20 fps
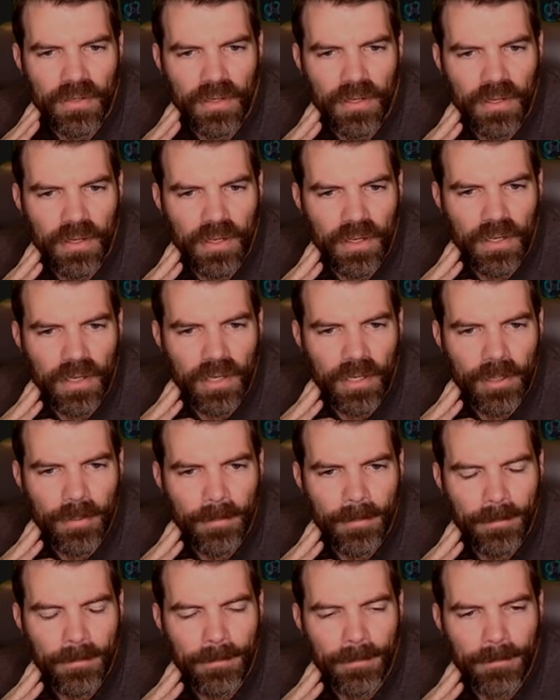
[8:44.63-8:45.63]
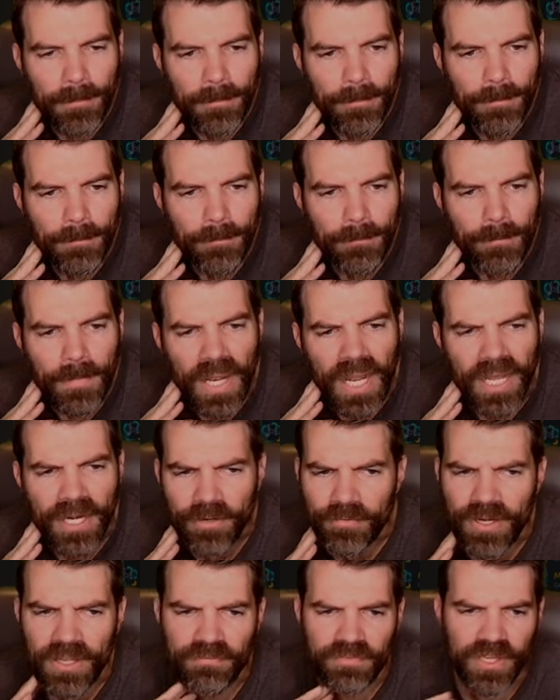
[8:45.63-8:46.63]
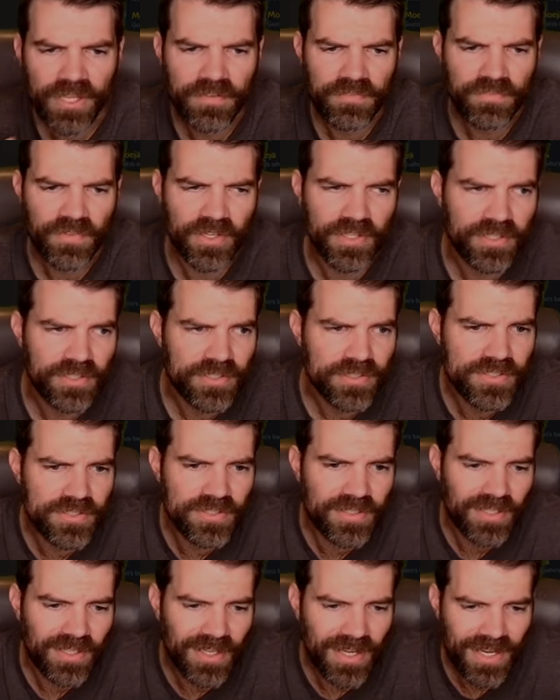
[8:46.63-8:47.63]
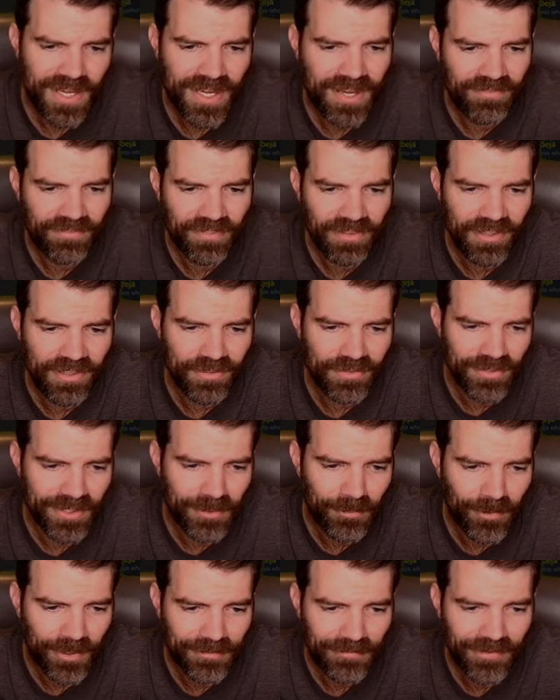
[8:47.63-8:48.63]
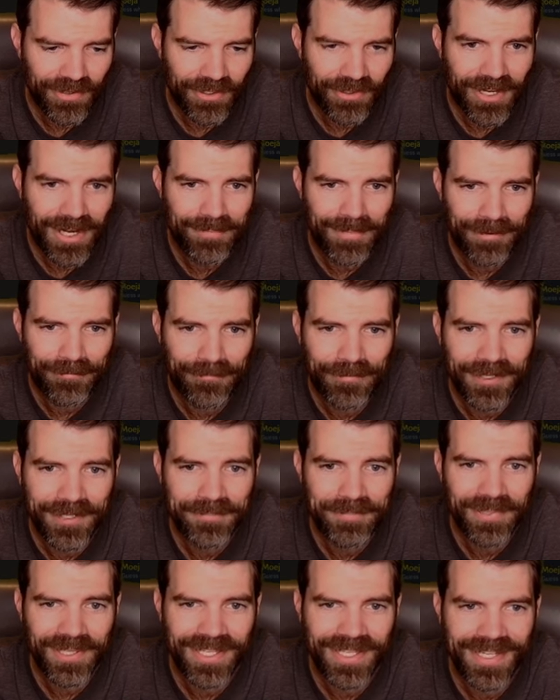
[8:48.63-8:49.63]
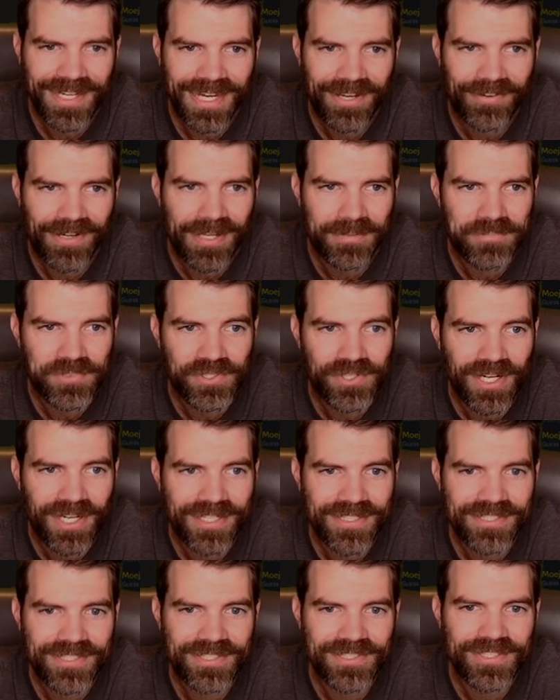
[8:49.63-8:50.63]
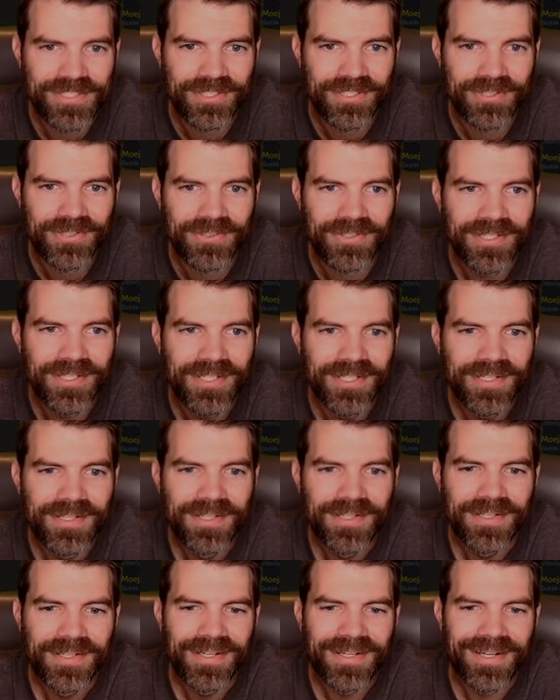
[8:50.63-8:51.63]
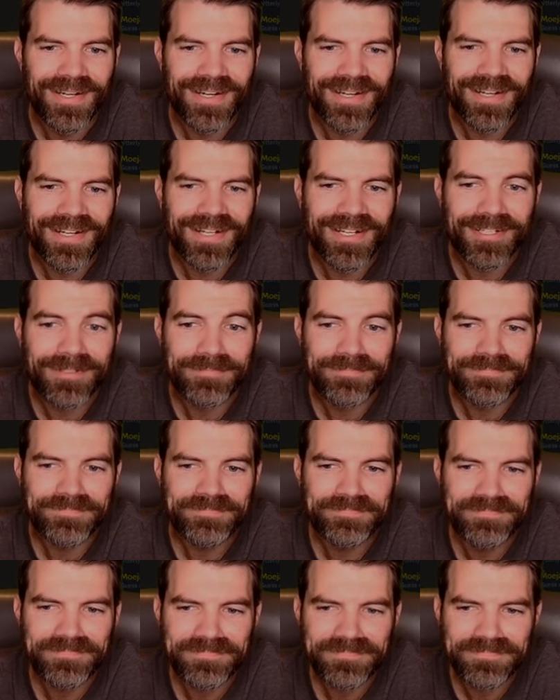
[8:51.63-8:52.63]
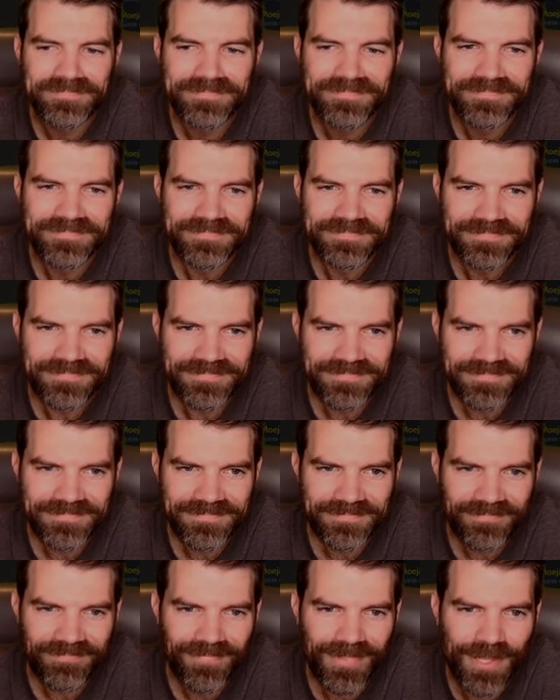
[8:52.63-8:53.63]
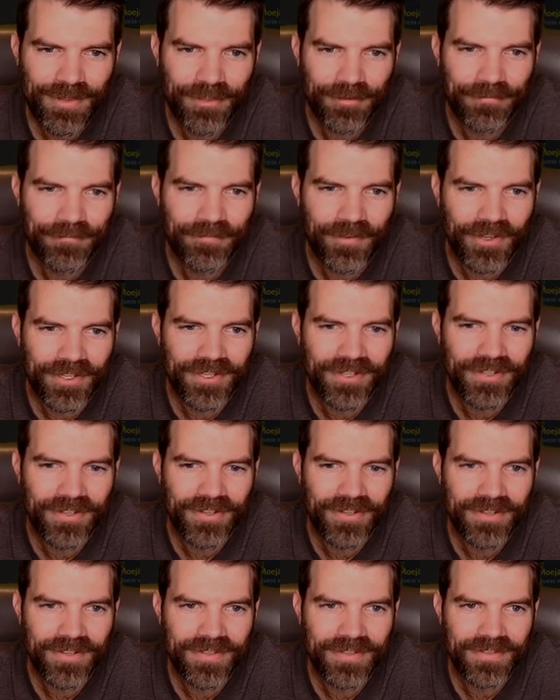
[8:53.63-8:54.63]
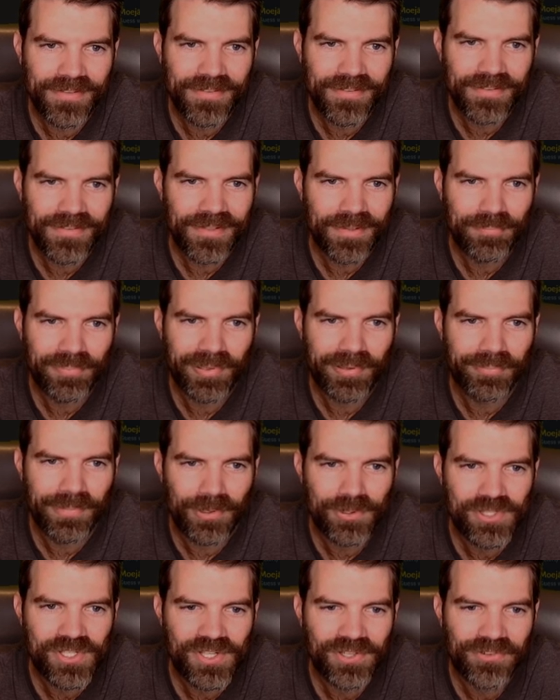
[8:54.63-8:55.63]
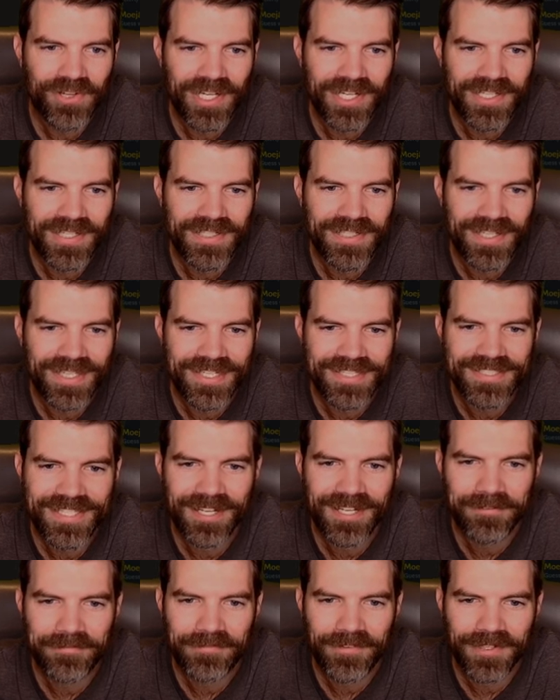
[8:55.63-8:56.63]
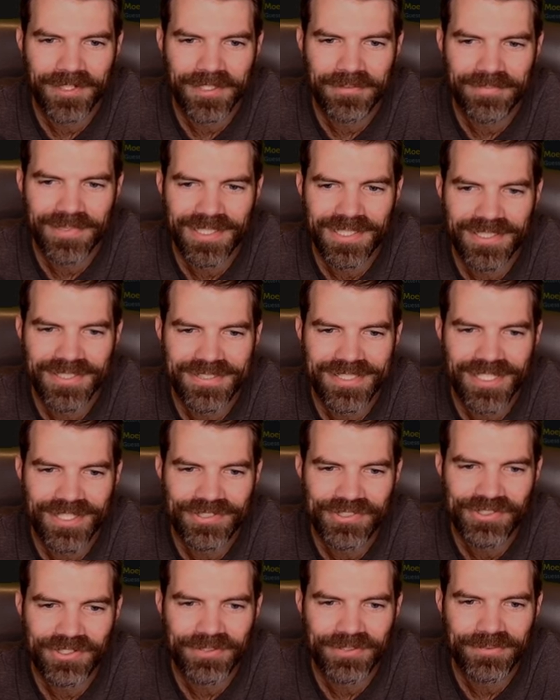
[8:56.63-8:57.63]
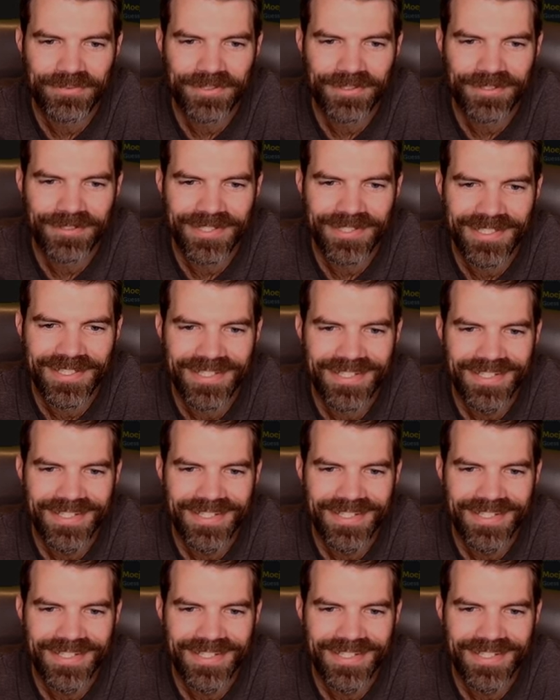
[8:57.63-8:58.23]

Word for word: um, I don't have a lot of fighters. I have literally one fighter on my free to play account. I'm trying to do, um, the fighter promotion raid and it's kind of funny because I'll show you real quick.